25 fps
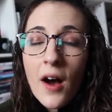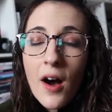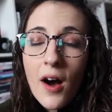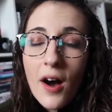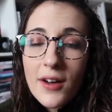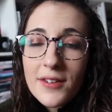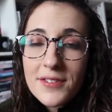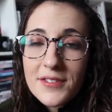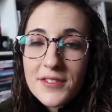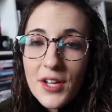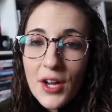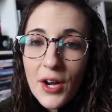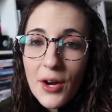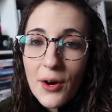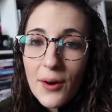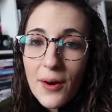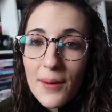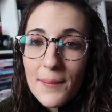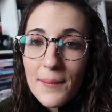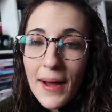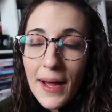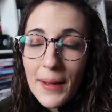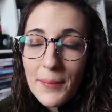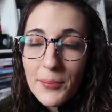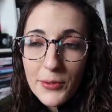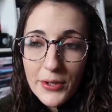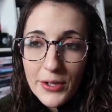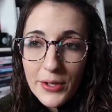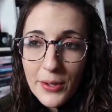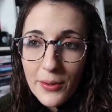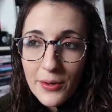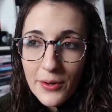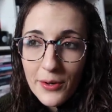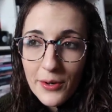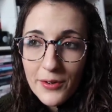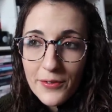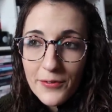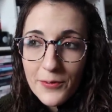Also, my
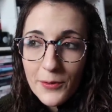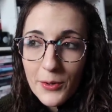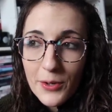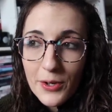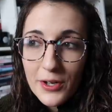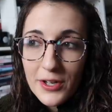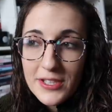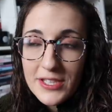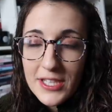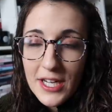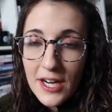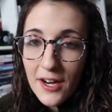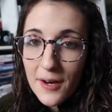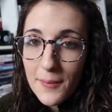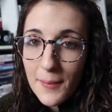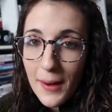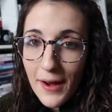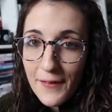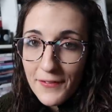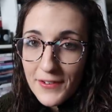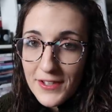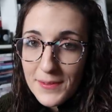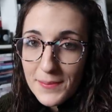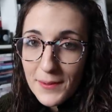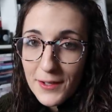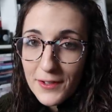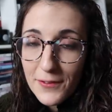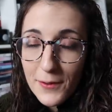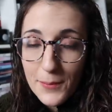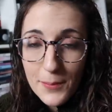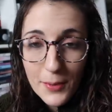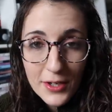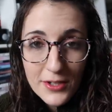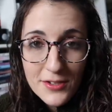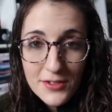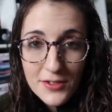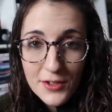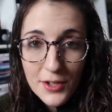pre-order for Tara Mafi's book from
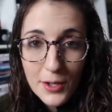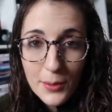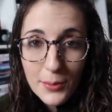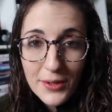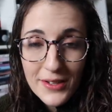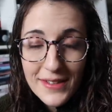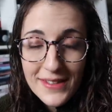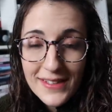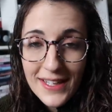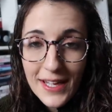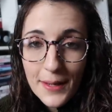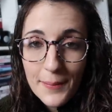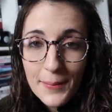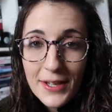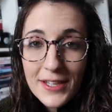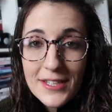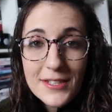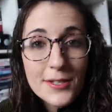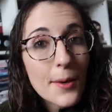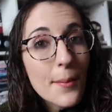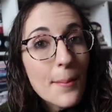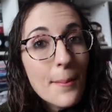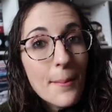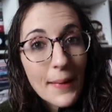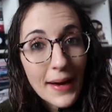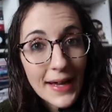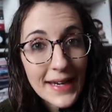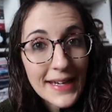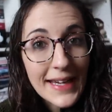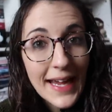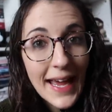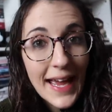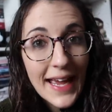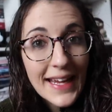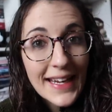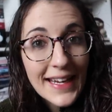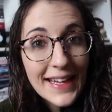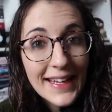Barnes & Noble isn't coming until
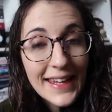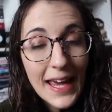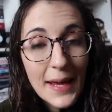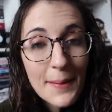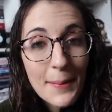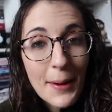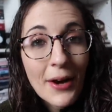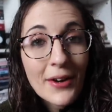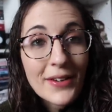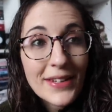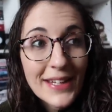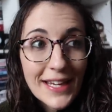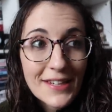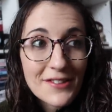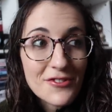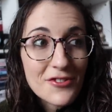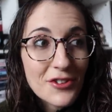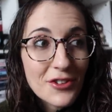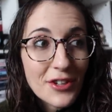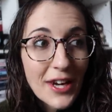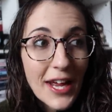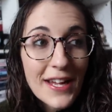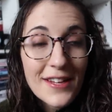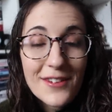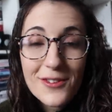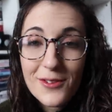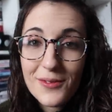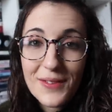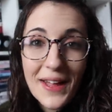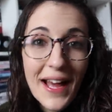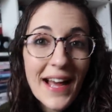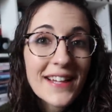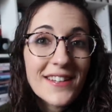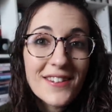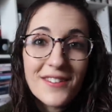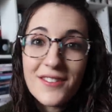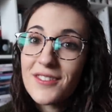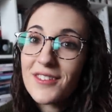Monday, and it came out yesterday, so
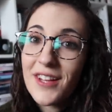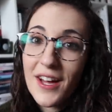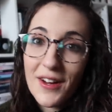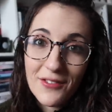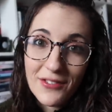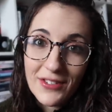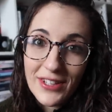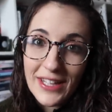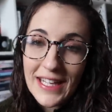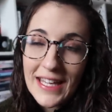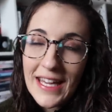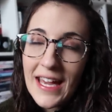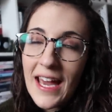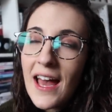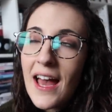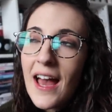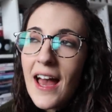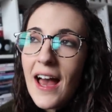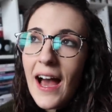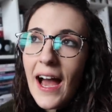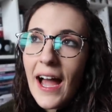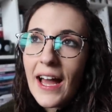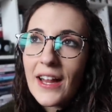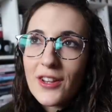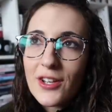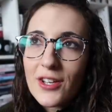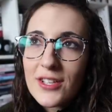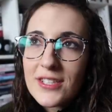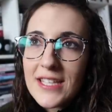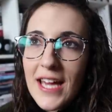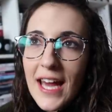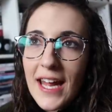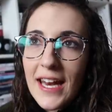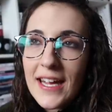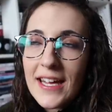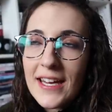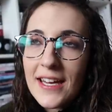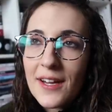that's lovely. I looked
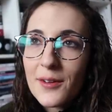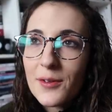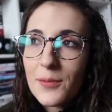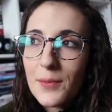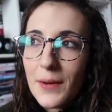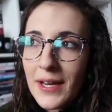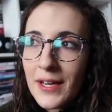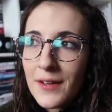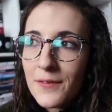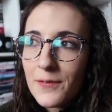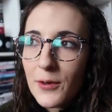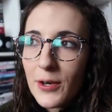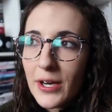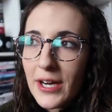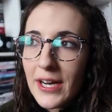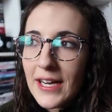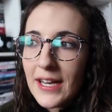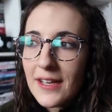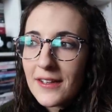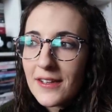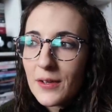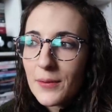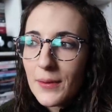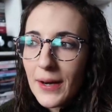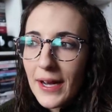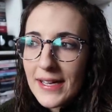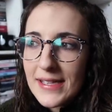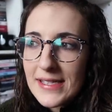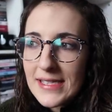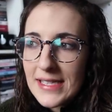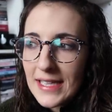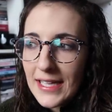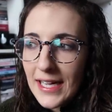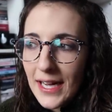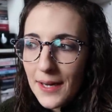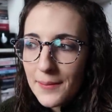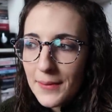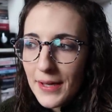at it, and I was waiting for it, and I was like, why
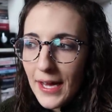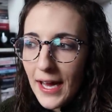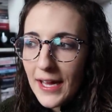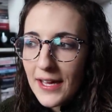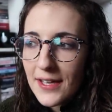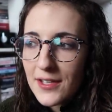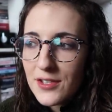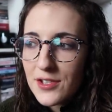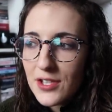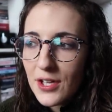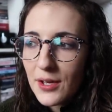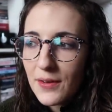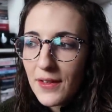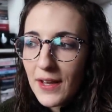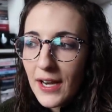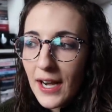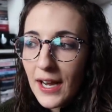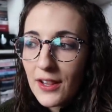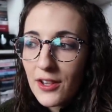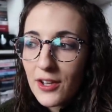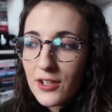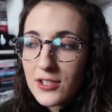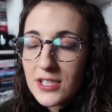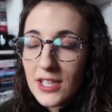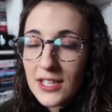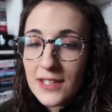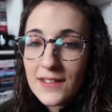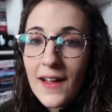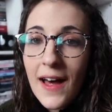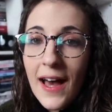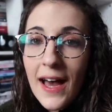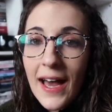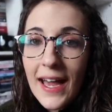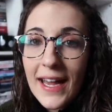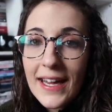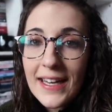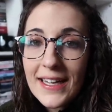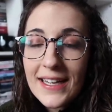hasn't it come yet? And so then I looked
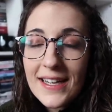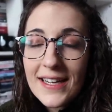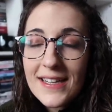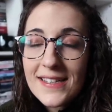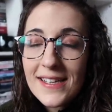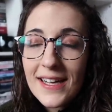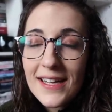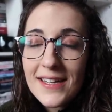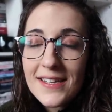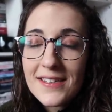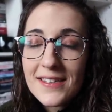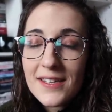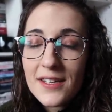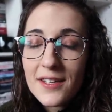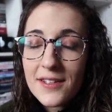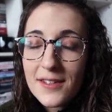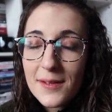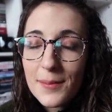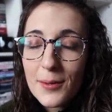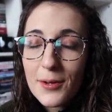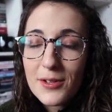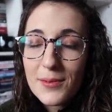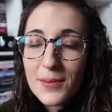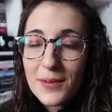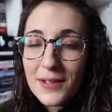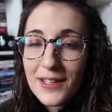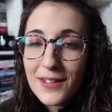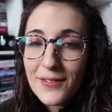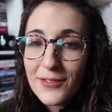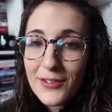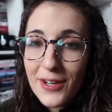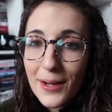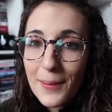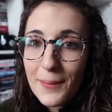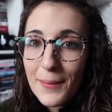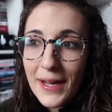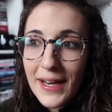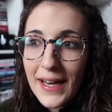online, and it said it's supposed to be
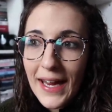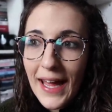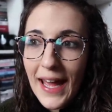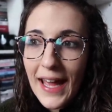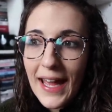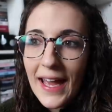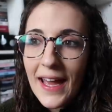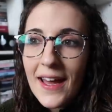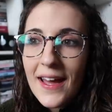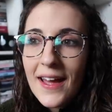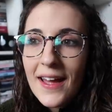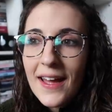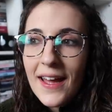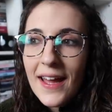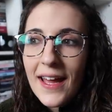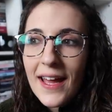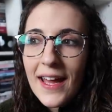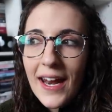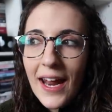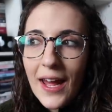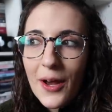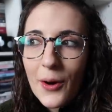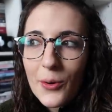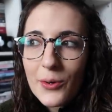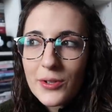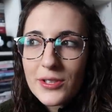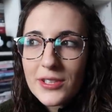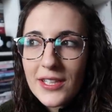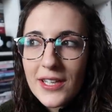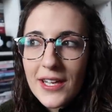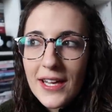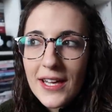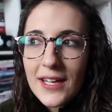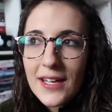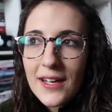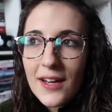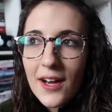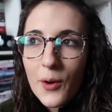delivered on Monday, and I ordered
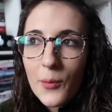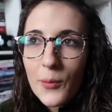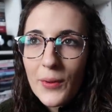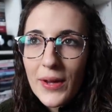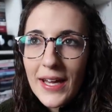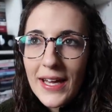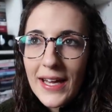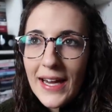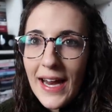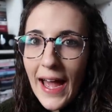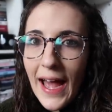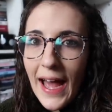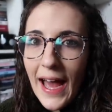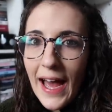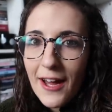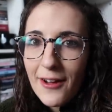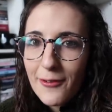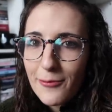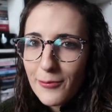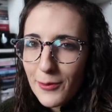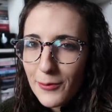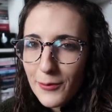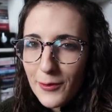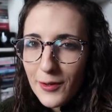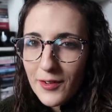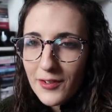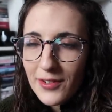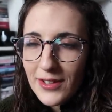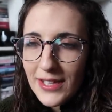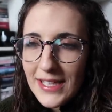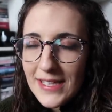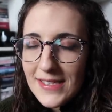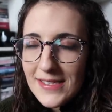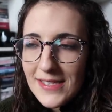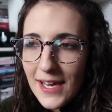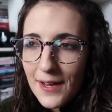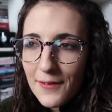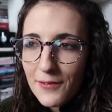it a week and a half before
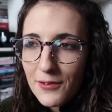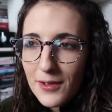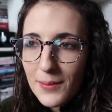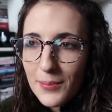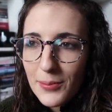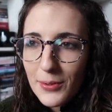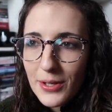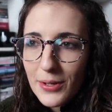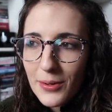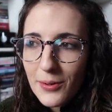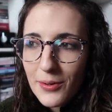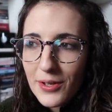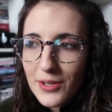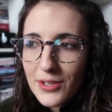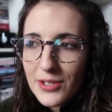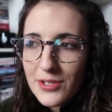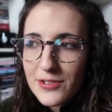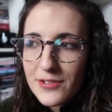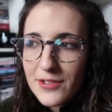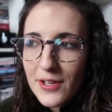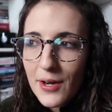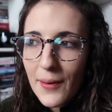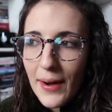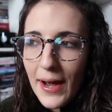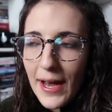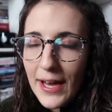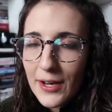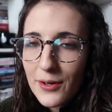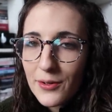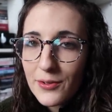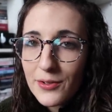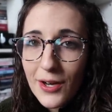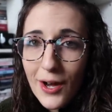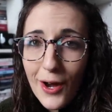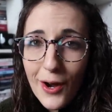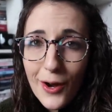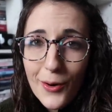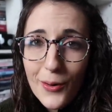release date for the pre-order, so I
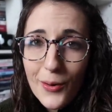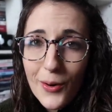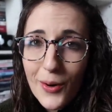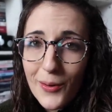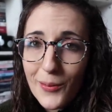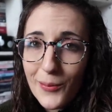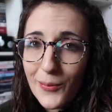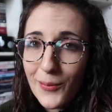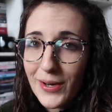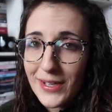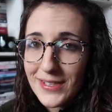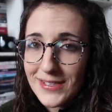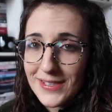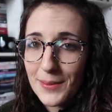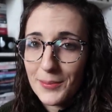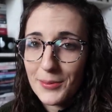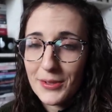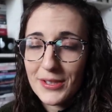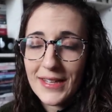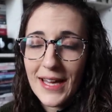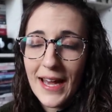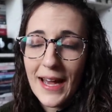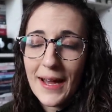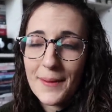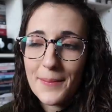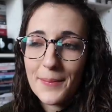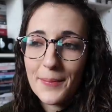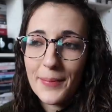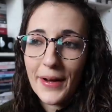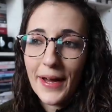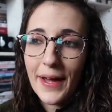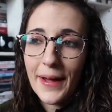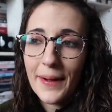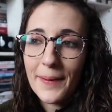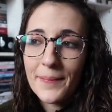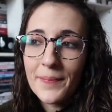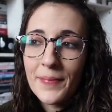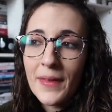don't know what's up with that,
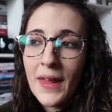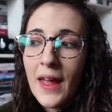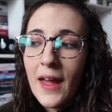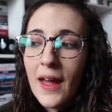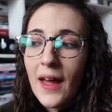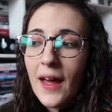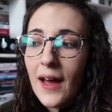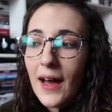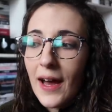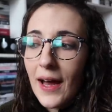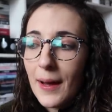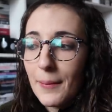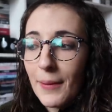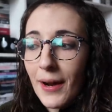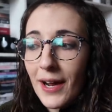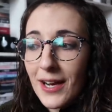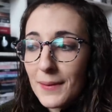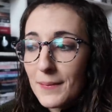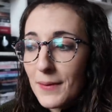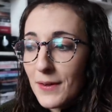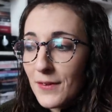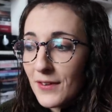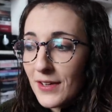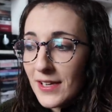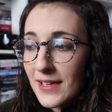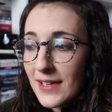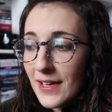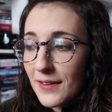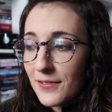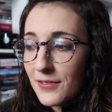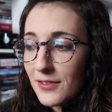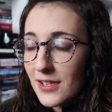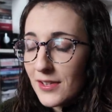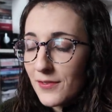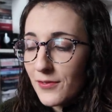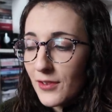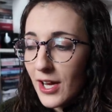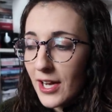but I'm not going to be reading that
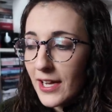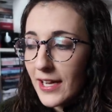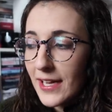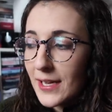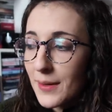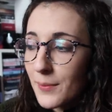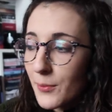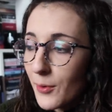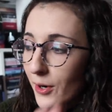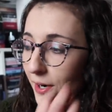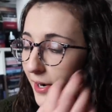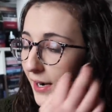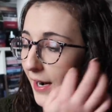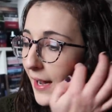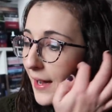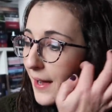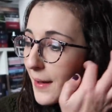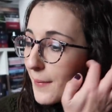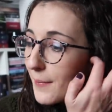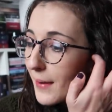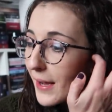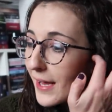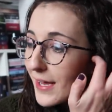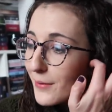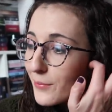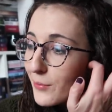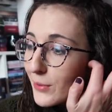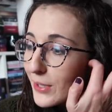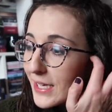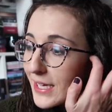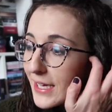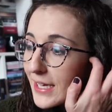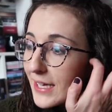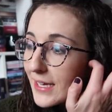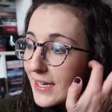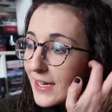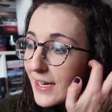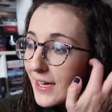for this vlog anymore. I might
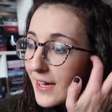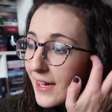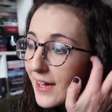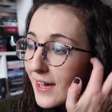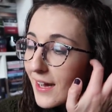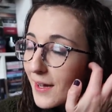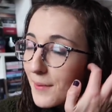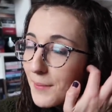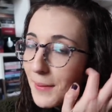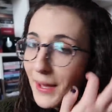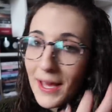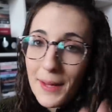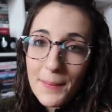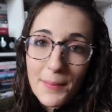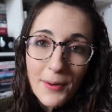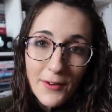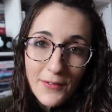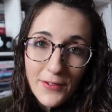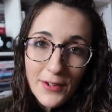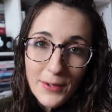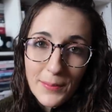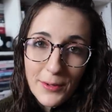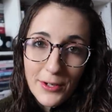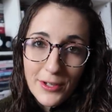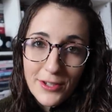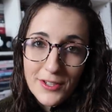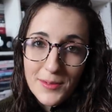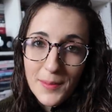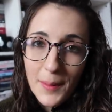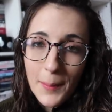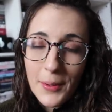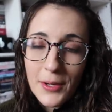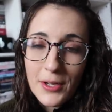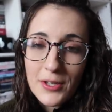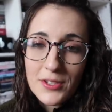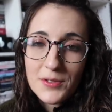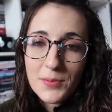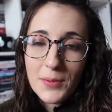read 8 Perfect Murders by
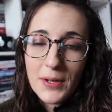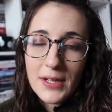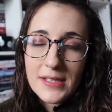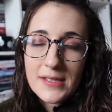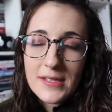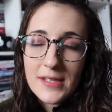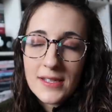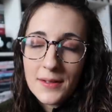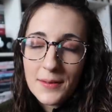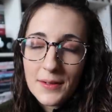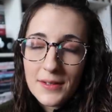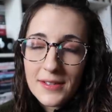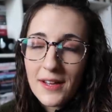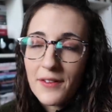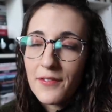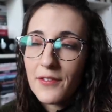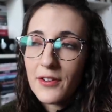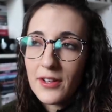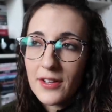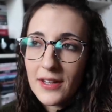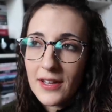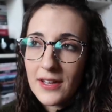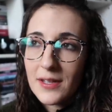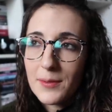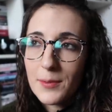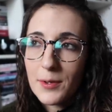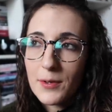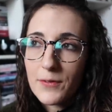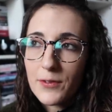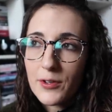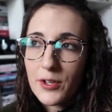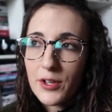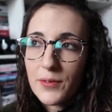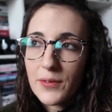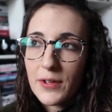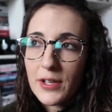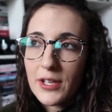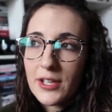Peter Swanson, because I feel in the mood
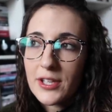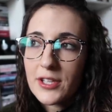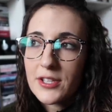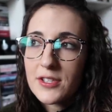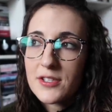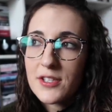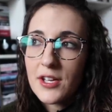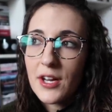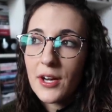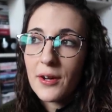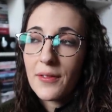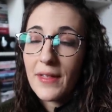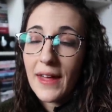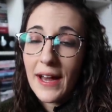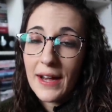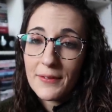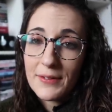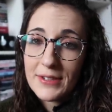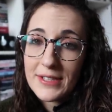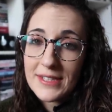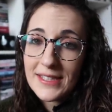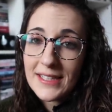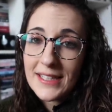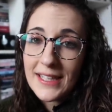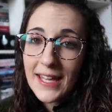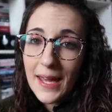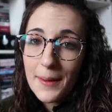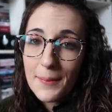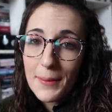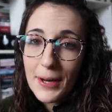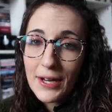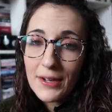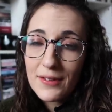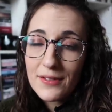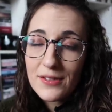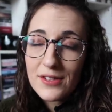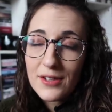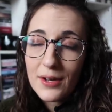for a thriller, so that recently came
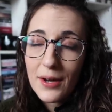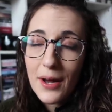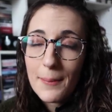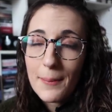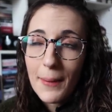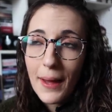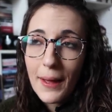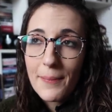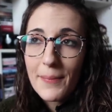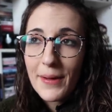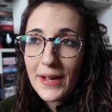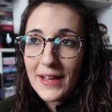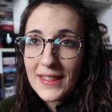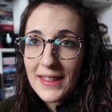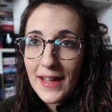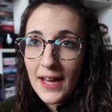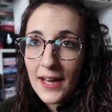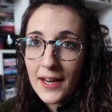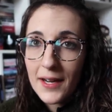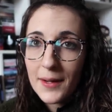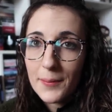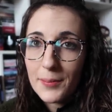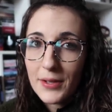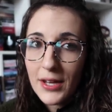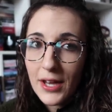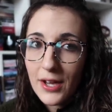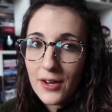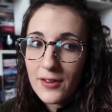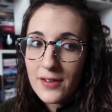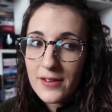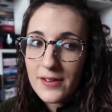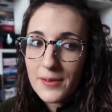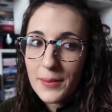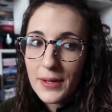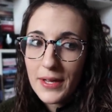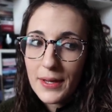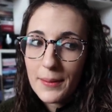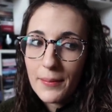out, so I might pick that up later
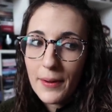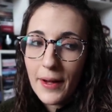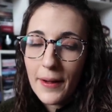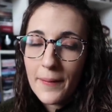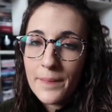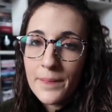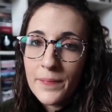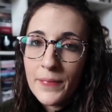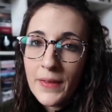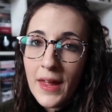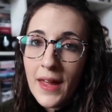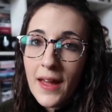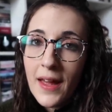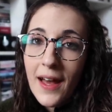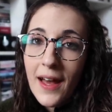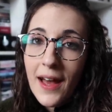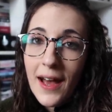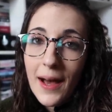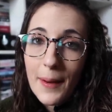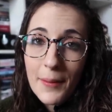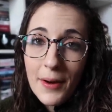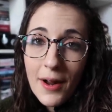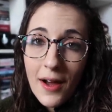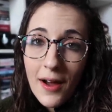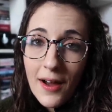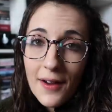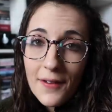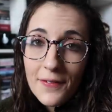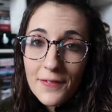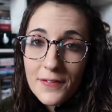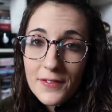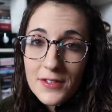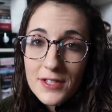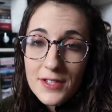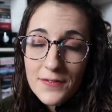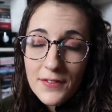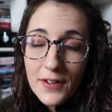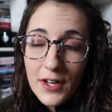this week, but I'm going to off
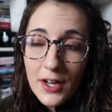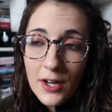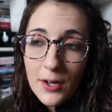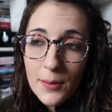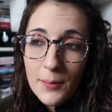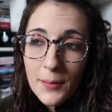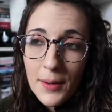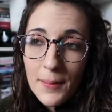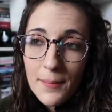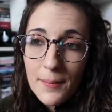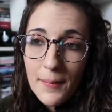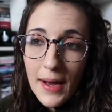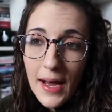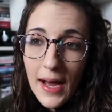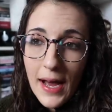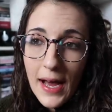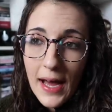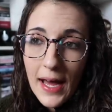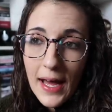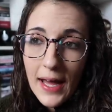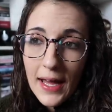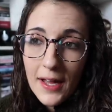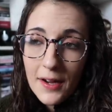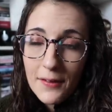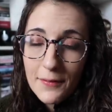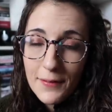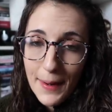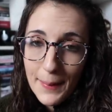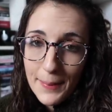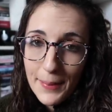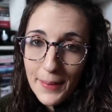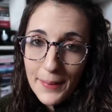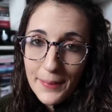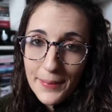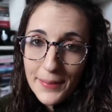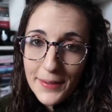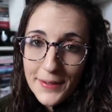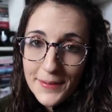to film my
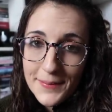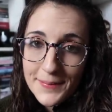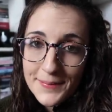wrap up.